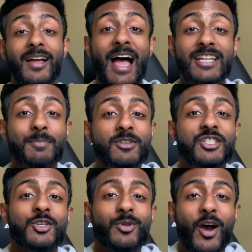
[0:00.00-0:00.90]
As most
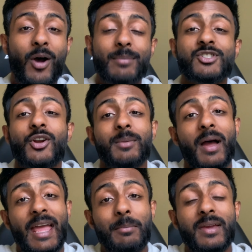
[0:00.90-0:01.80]
of you know, I'm starting my
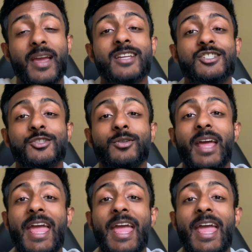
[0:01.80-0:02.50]
MBA soon,